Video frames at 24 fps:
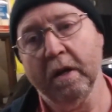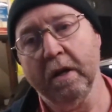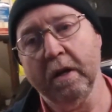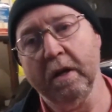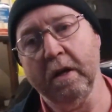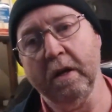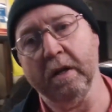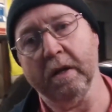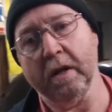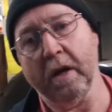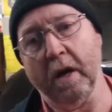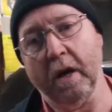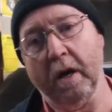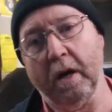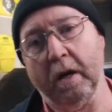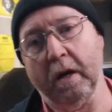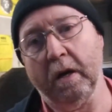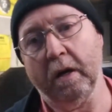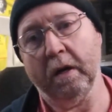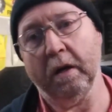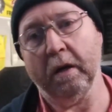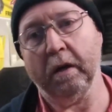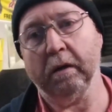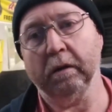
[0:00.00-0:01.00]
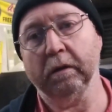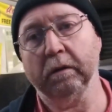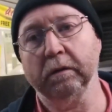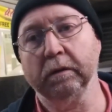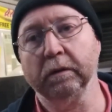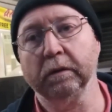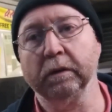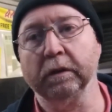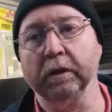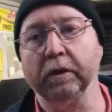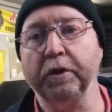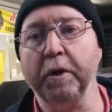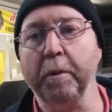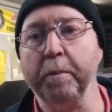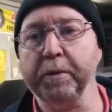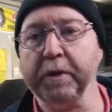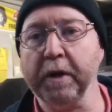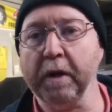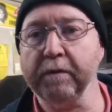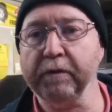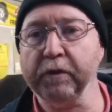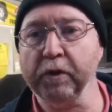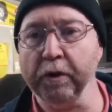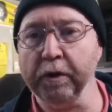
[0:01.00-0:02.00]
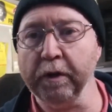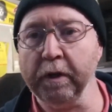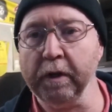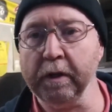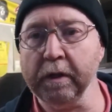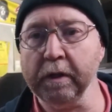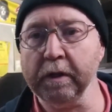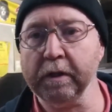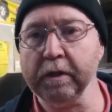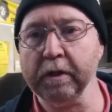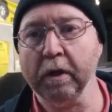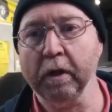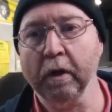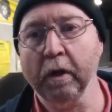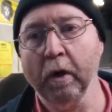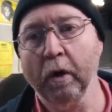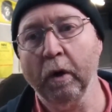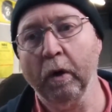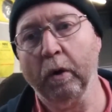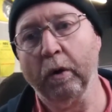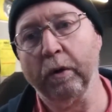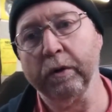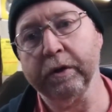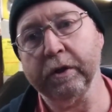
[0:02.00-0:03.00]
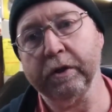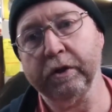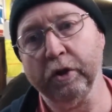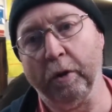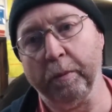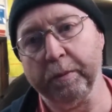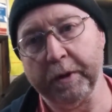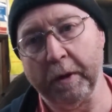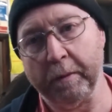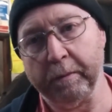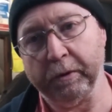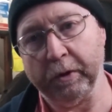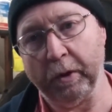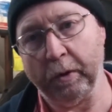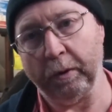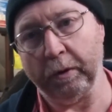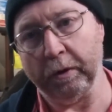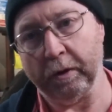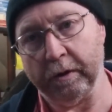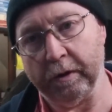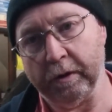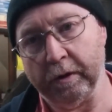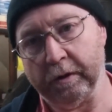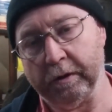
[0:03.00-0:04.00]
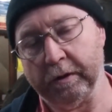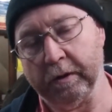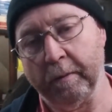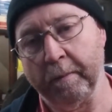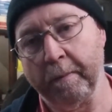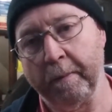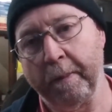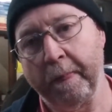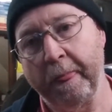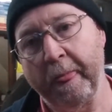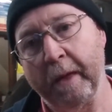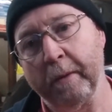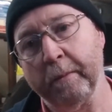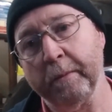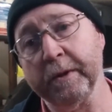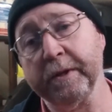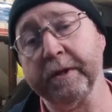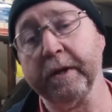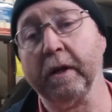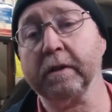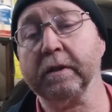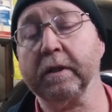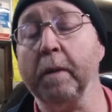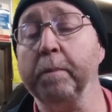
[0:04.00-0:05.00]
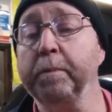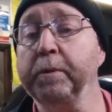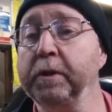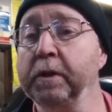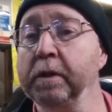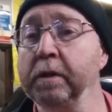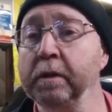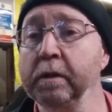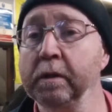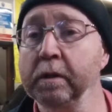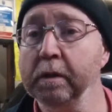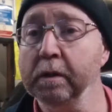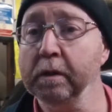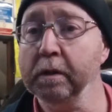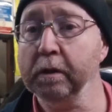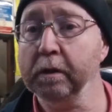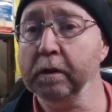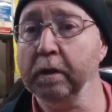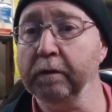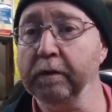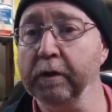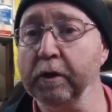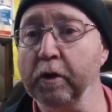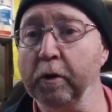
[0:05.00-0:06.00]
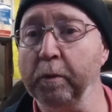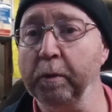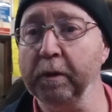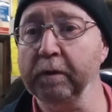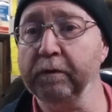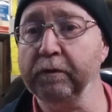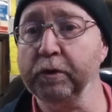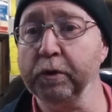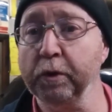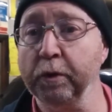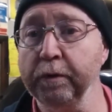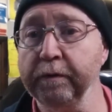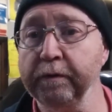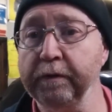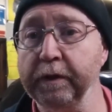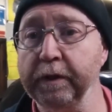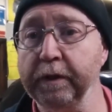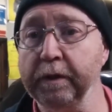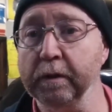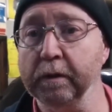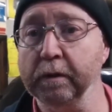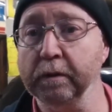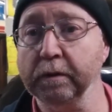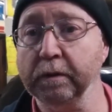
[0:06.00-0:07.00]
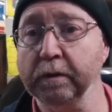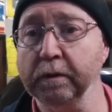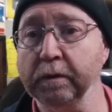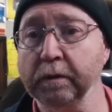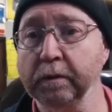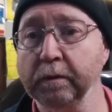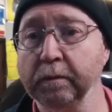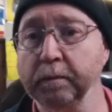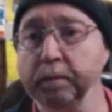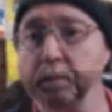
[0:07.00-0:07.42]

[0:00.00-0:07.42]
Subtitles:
Either the trips I've done in it or the jobs I'm doing on it, with the exception of a couple of drone videos.